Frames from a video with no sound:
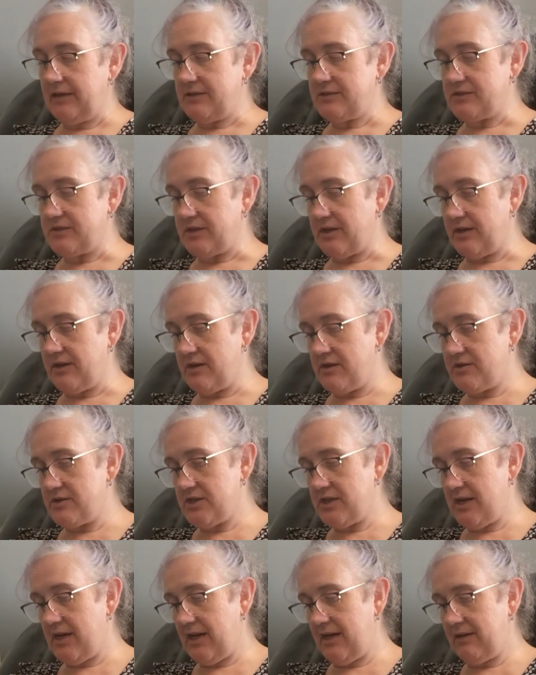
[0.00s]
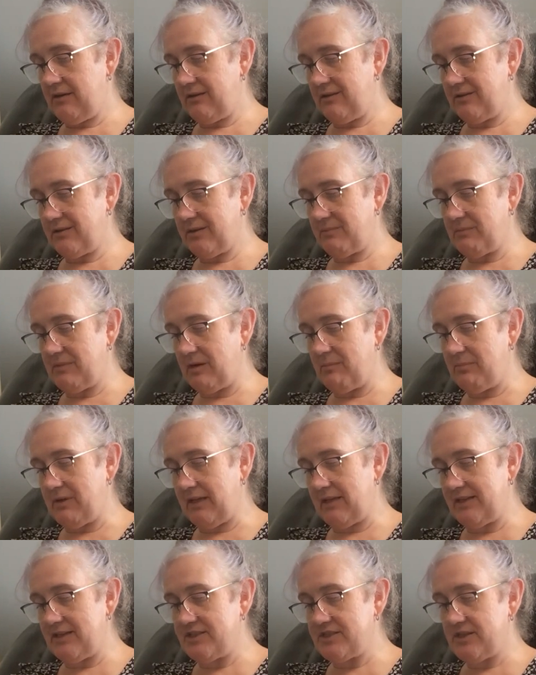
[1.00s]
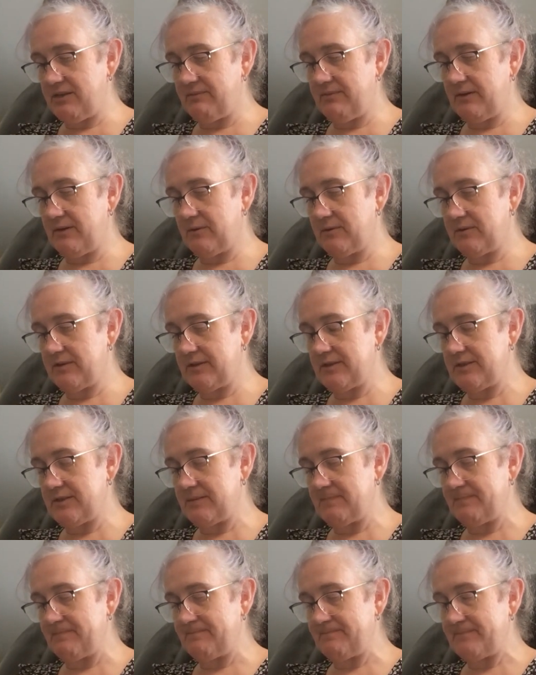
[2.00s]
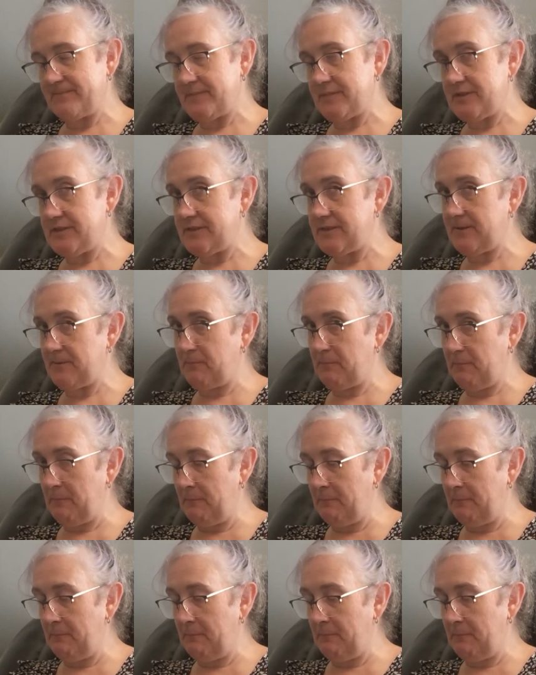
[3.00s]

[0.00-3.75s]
So she had a look at my belly, she felt it. She said,